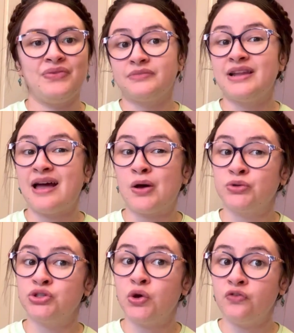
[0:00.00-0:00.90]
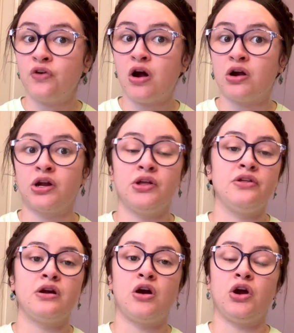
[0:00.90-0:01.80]
Now, so far,
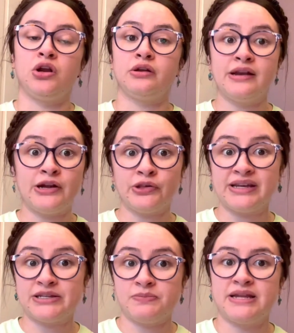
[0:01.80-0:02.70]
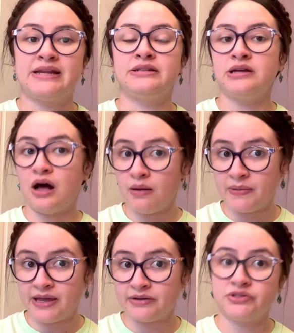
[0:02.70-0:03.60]
there aren't nearly as many
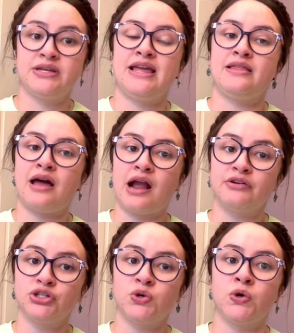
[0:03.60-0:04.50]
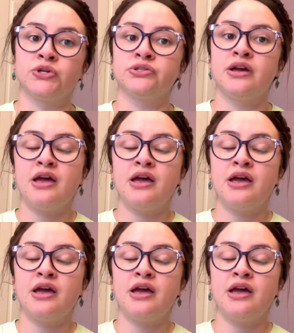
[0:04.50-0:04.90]
topics in the Irish course